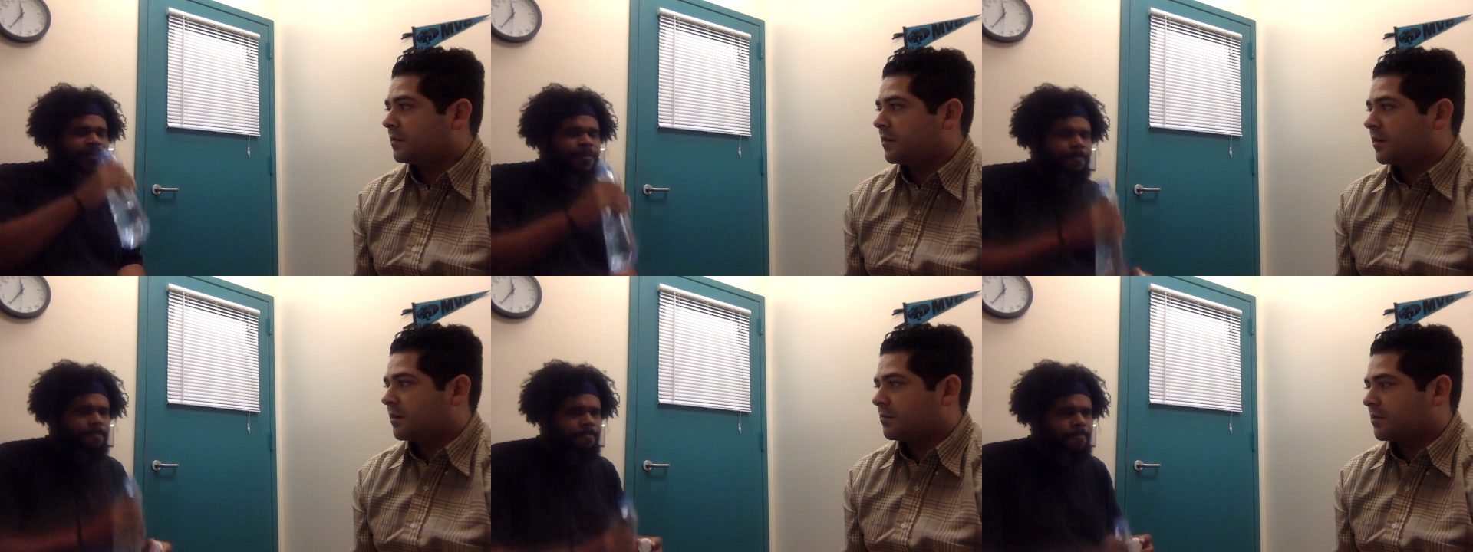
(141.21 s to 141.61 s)

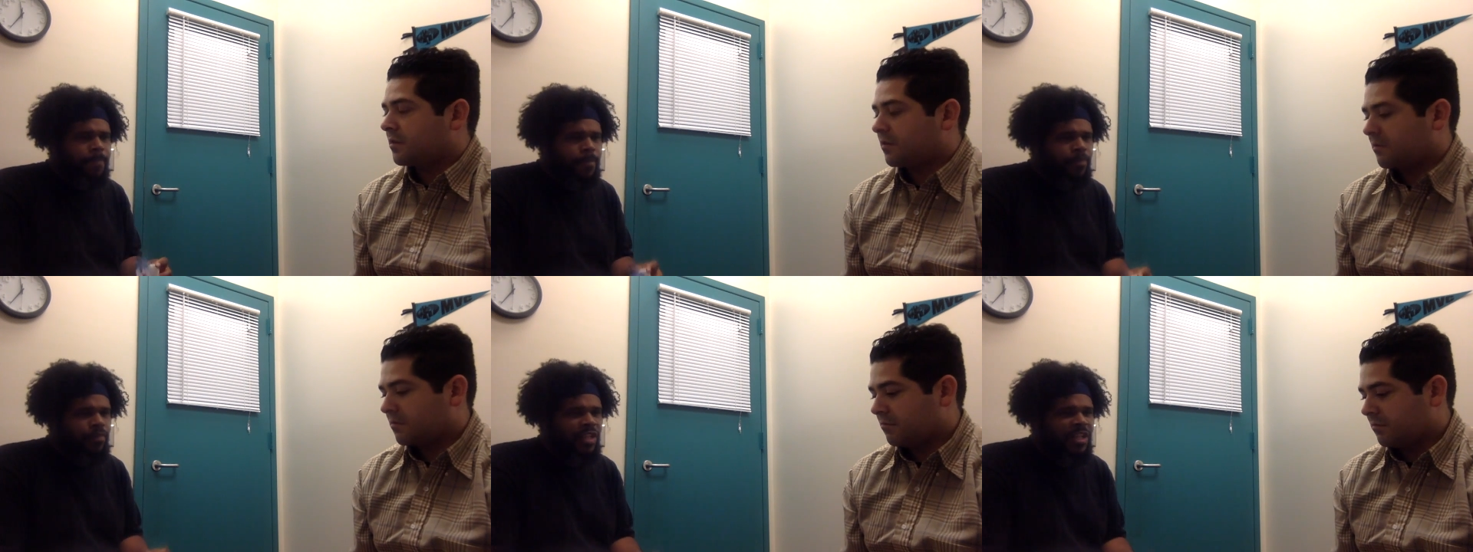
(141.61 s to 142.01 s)
Speaker 1: Um,
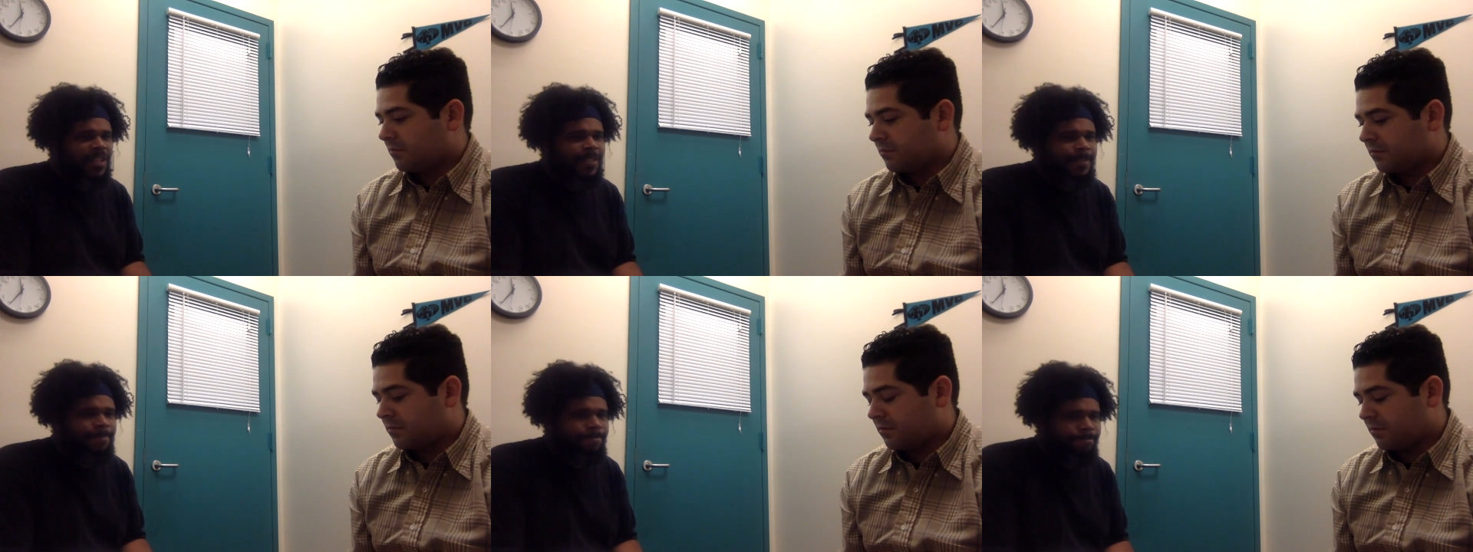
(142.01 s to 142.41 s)
to just
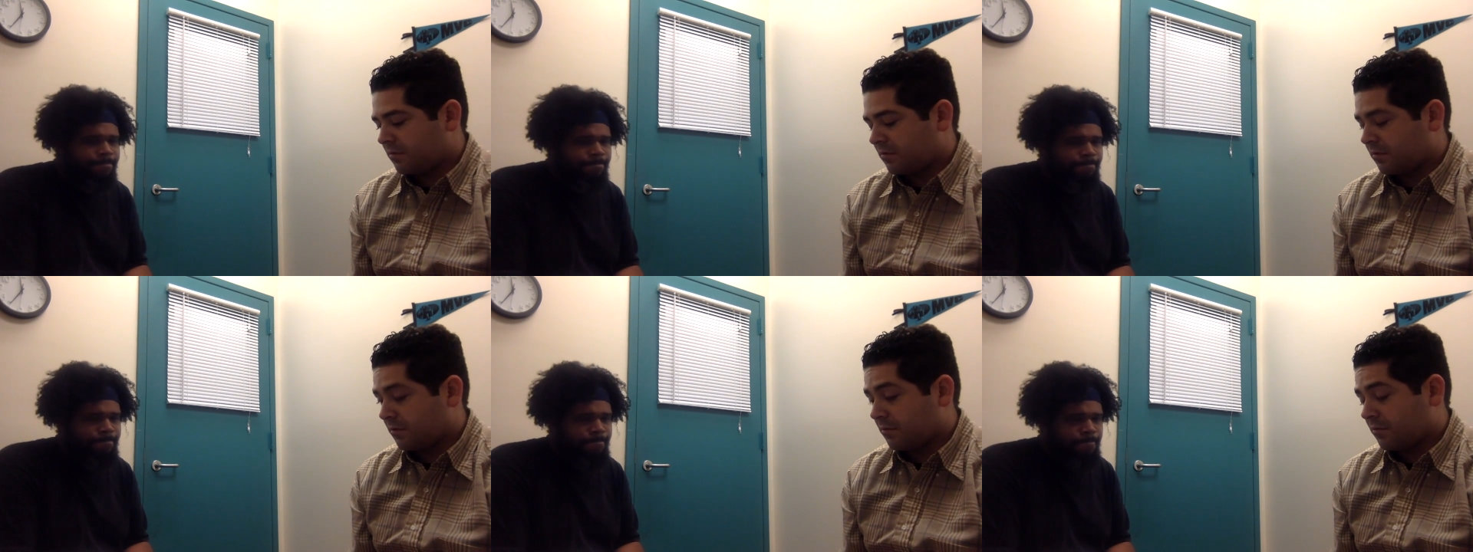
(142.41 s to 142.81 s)
do
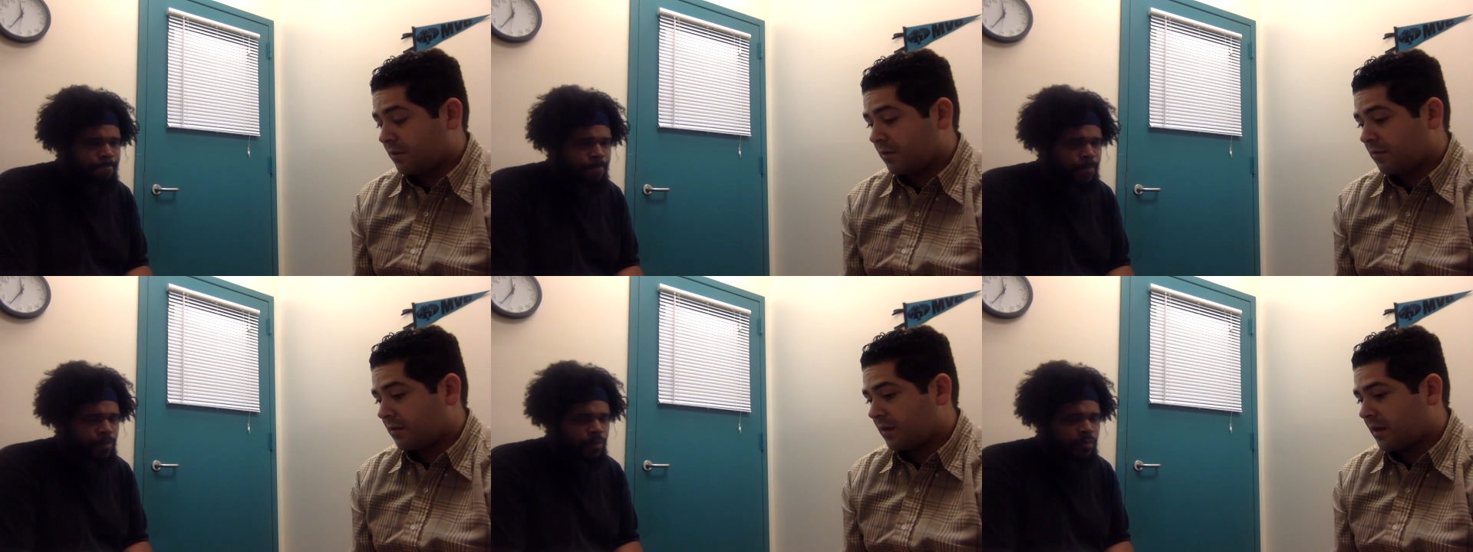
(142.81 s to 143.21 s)
your
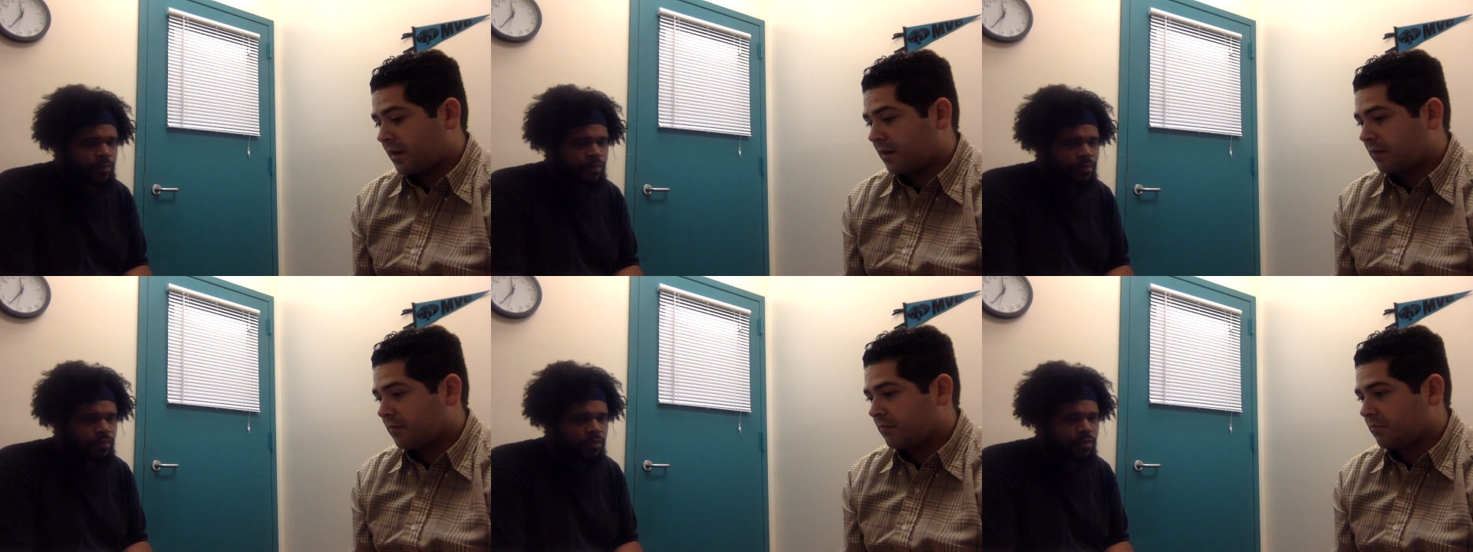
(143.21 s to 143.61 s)
what you
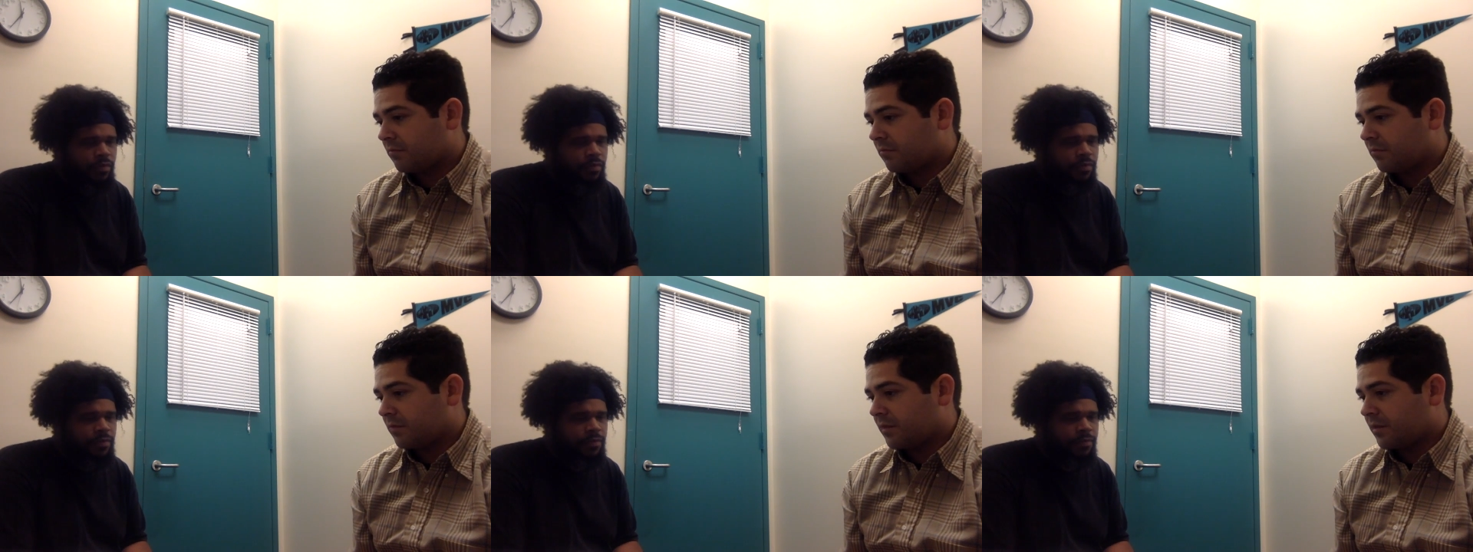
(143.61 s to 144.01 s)
can
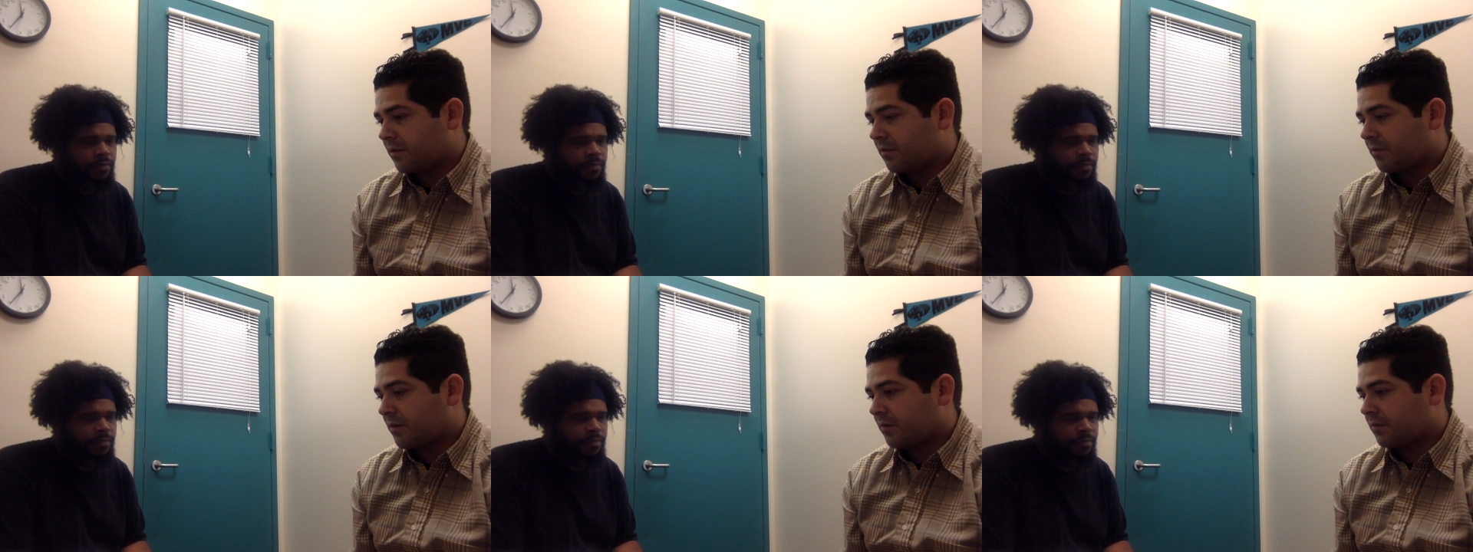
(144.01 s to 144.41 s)

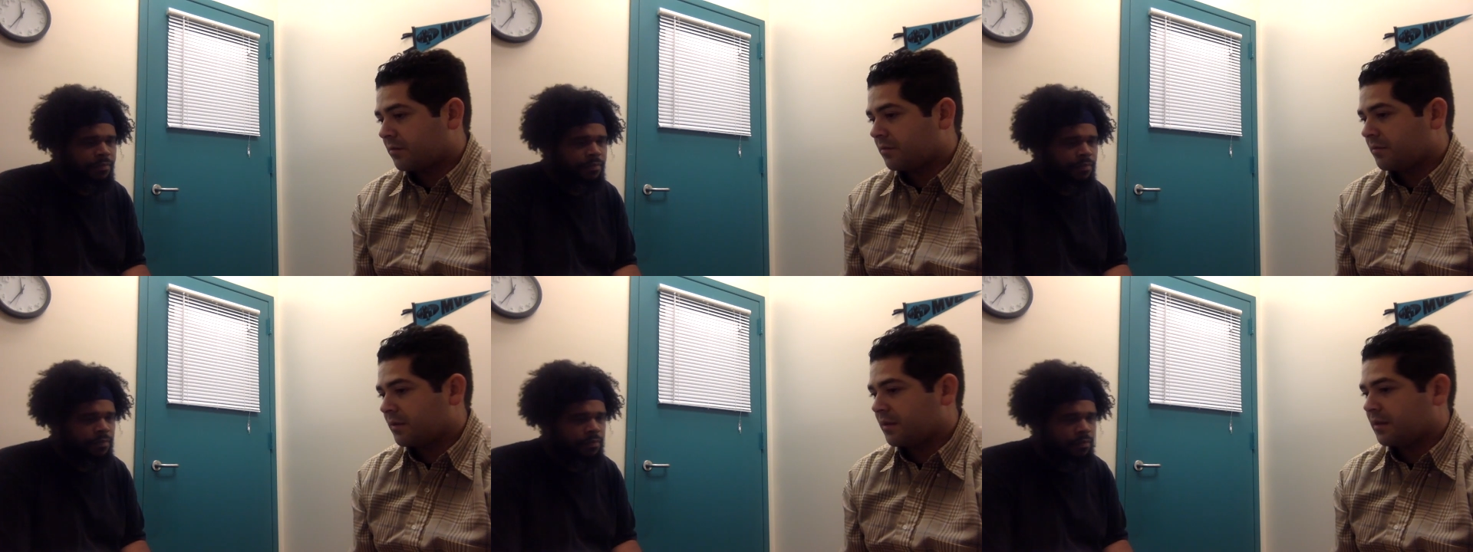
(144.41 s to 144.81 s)
within your power
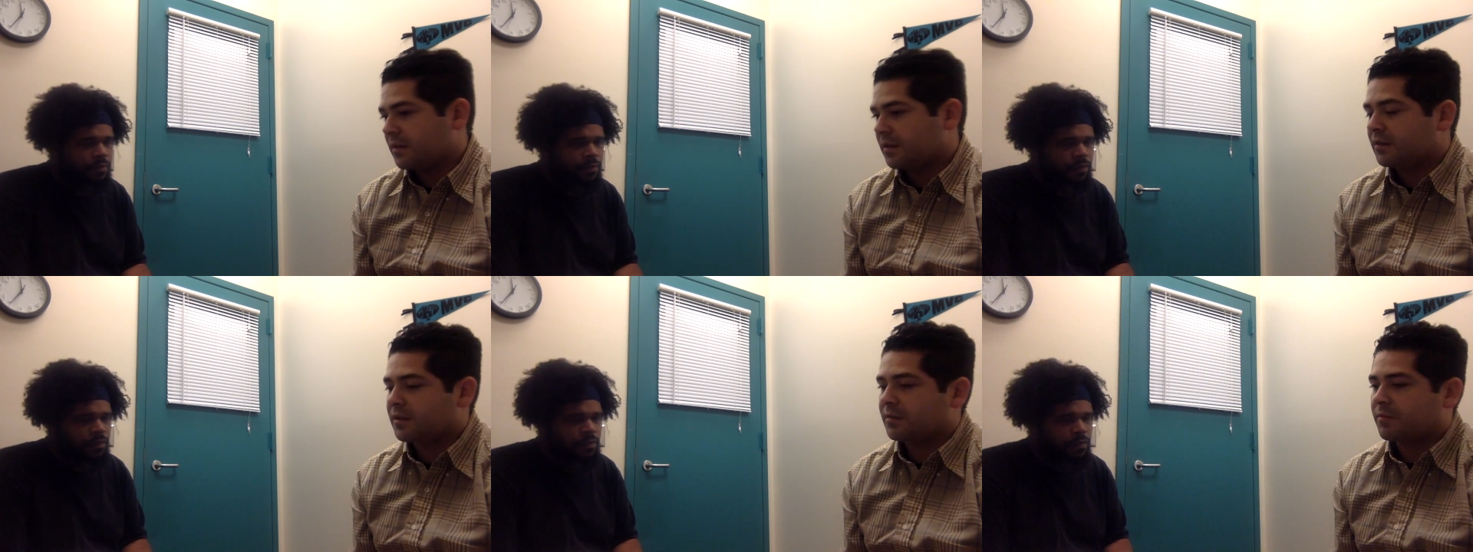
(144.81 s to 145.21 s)
to begin
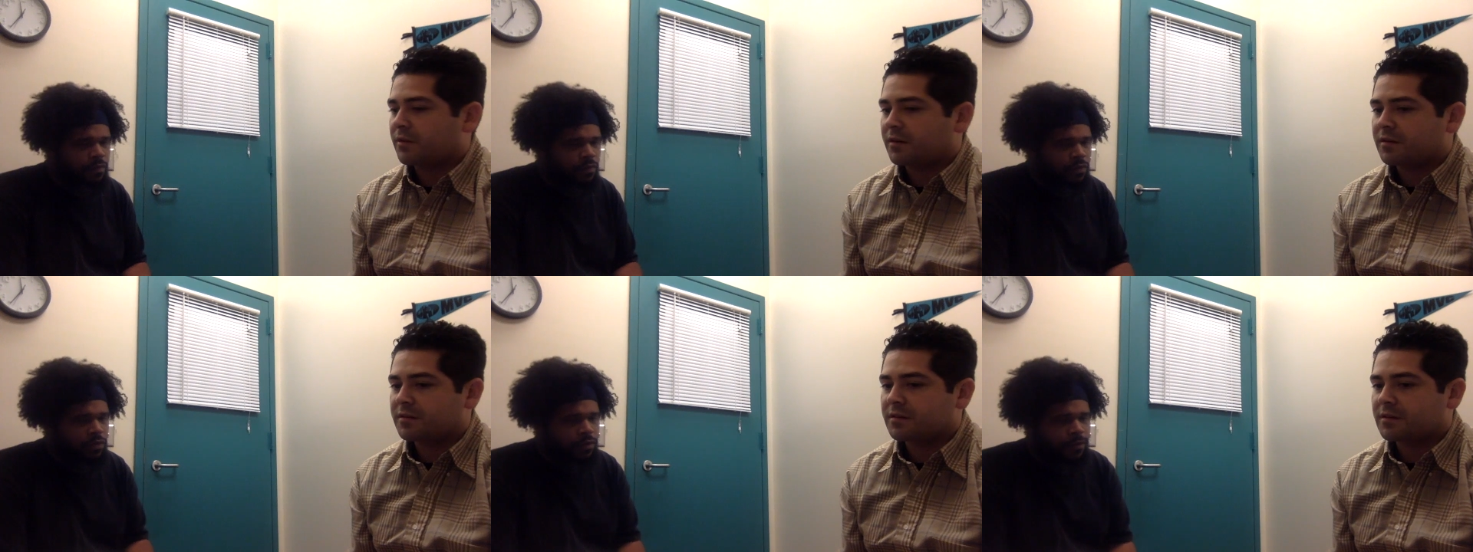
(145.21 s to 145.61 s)
the healing
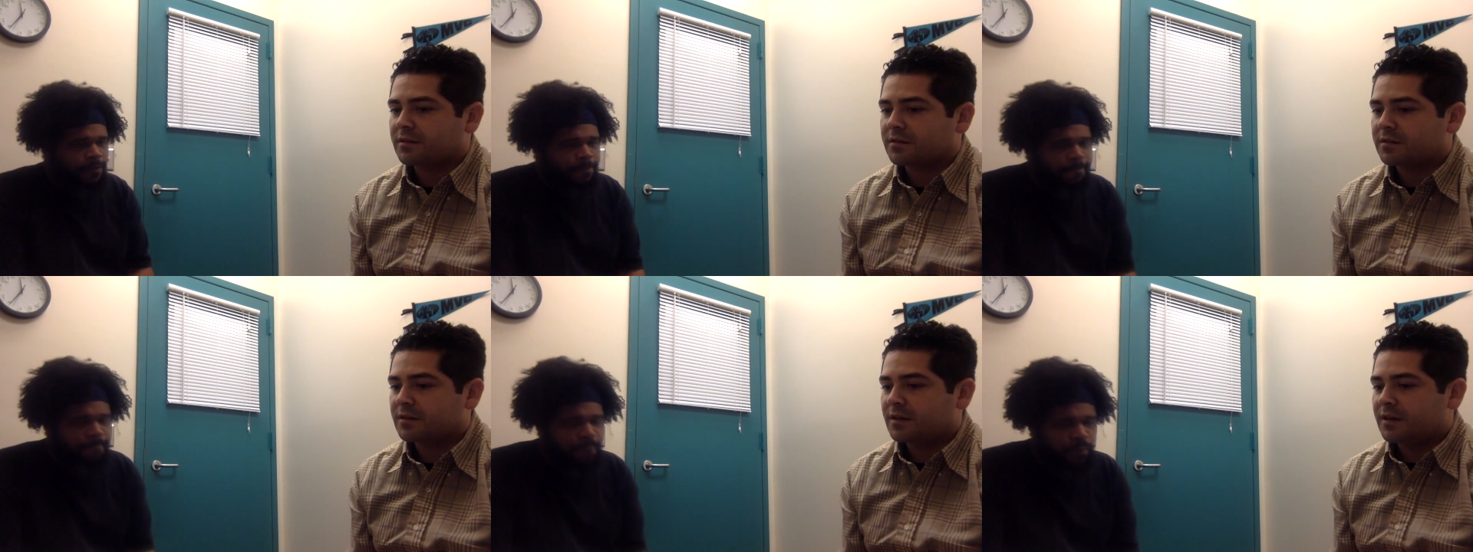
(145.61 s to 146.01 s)

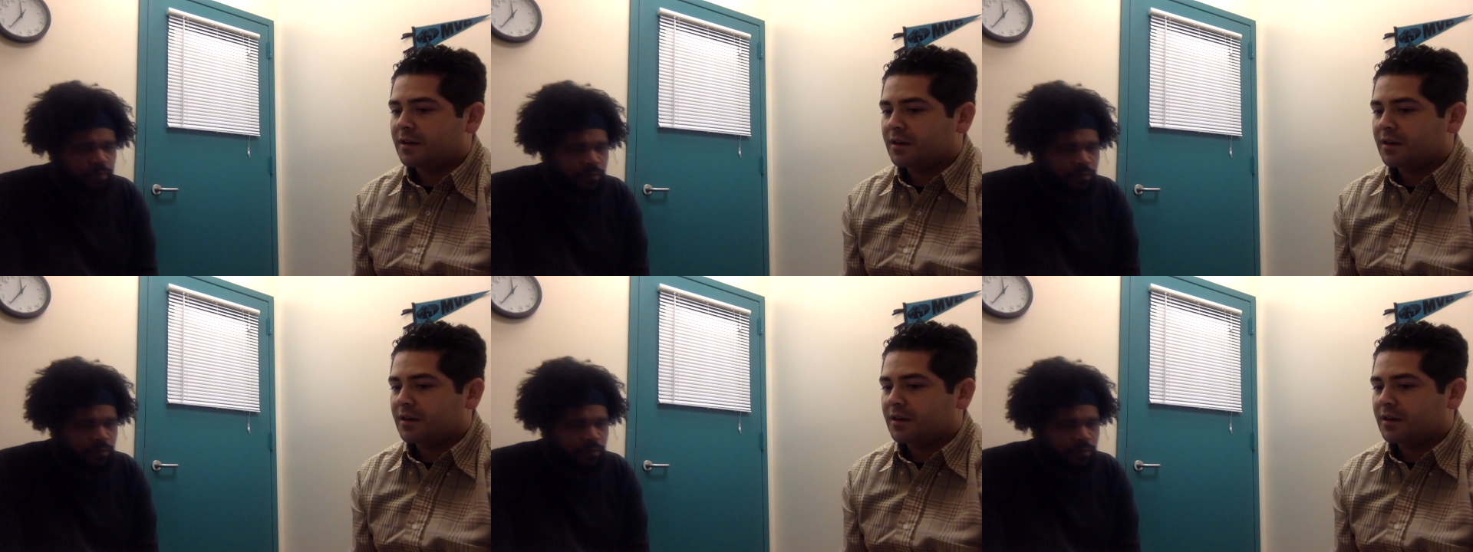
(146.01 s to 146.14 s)
process.